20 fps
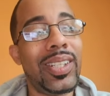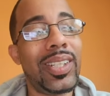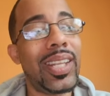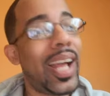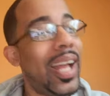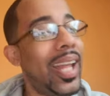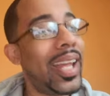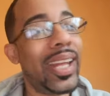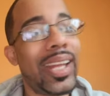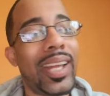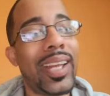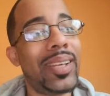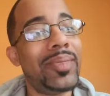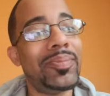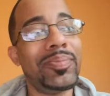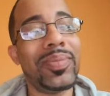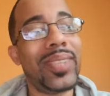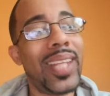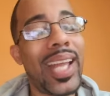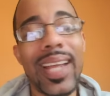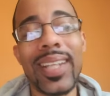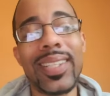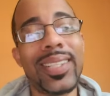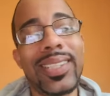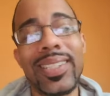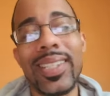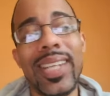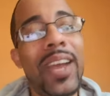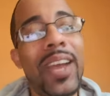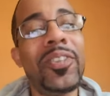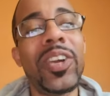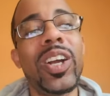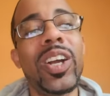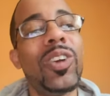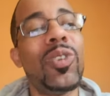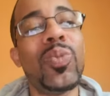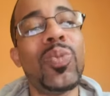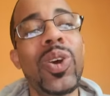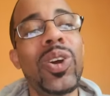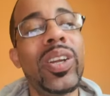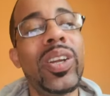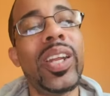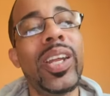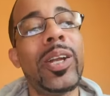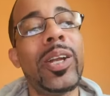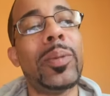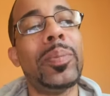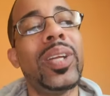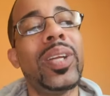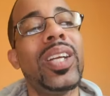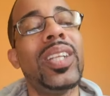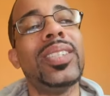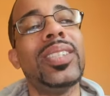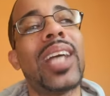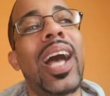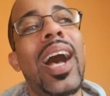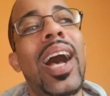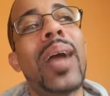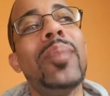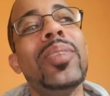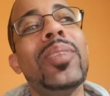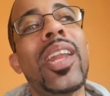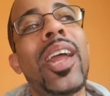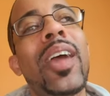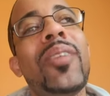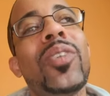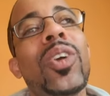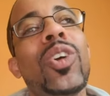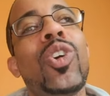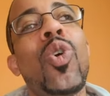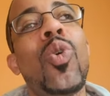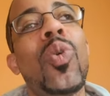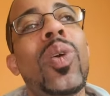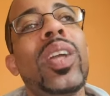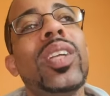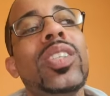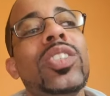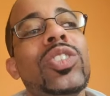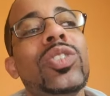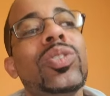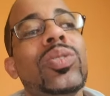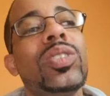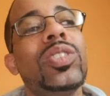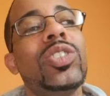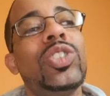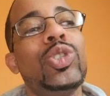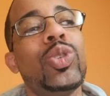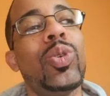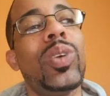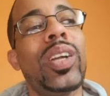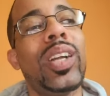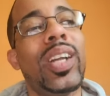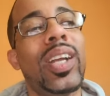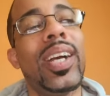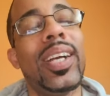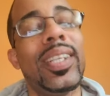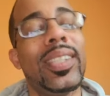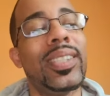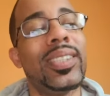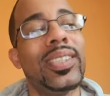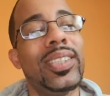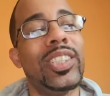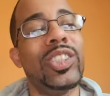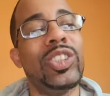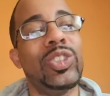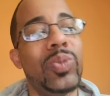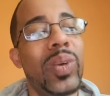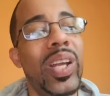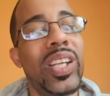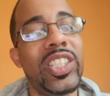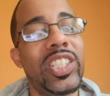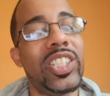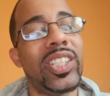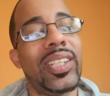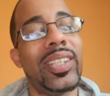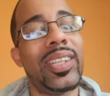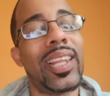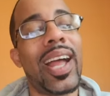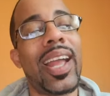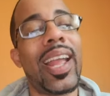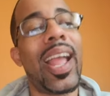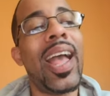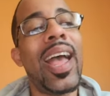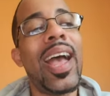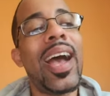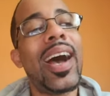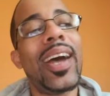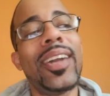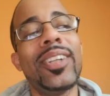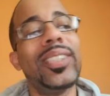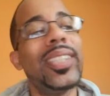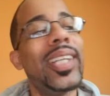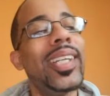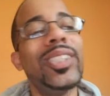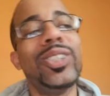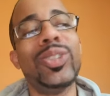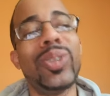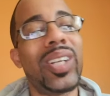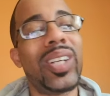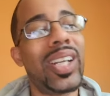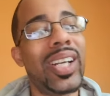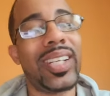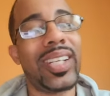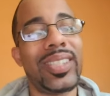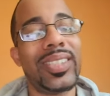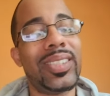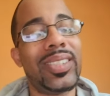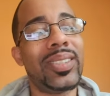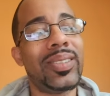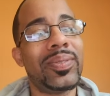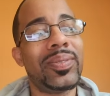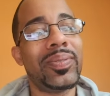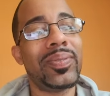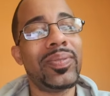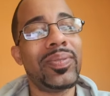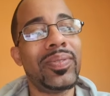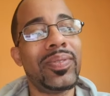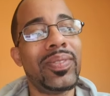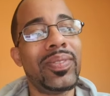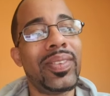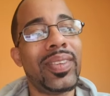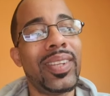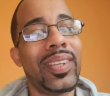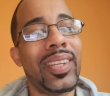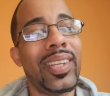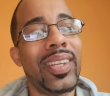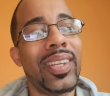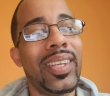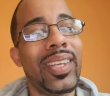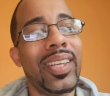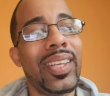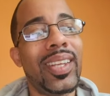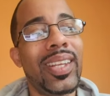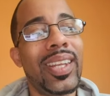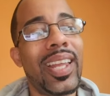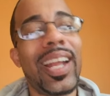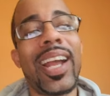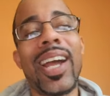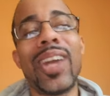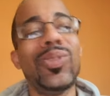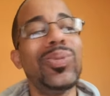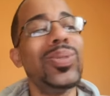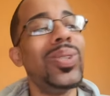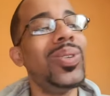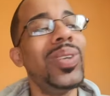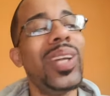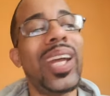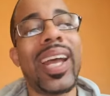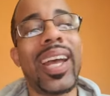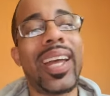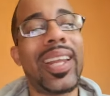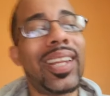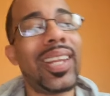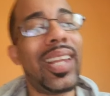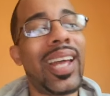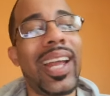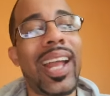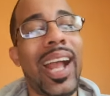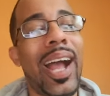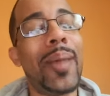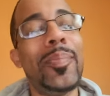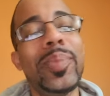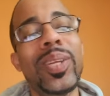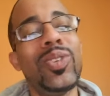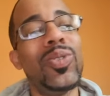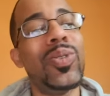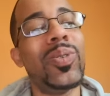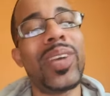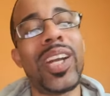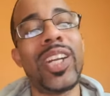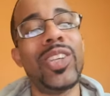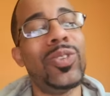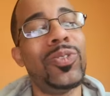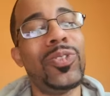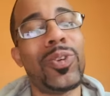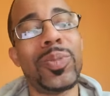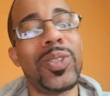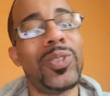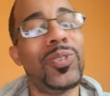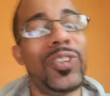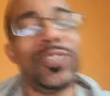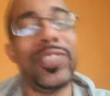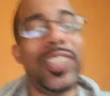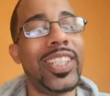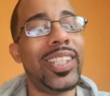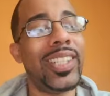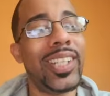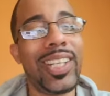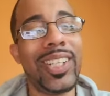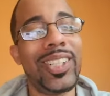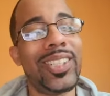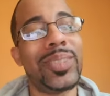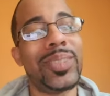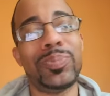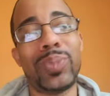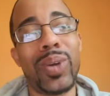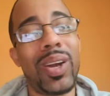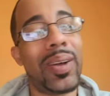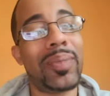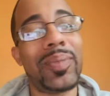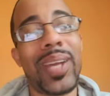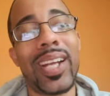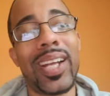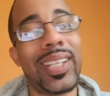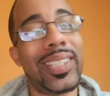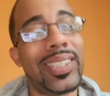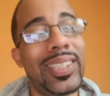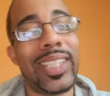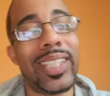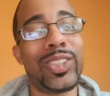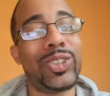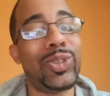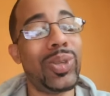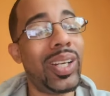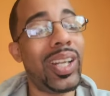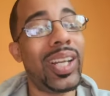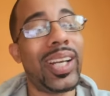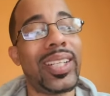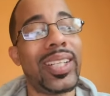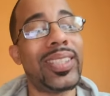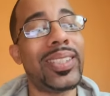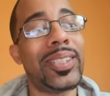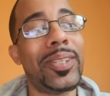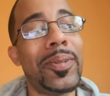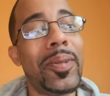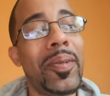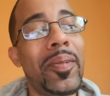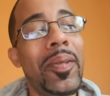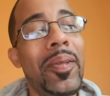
Like, that's never going to work here because I'm never going to shortcut the situation. Like, I don't take shortcuts. Like, I don't do that. Like, I've been doing what I do for almost 15 years. Bro, I'm not going to take shortcuts.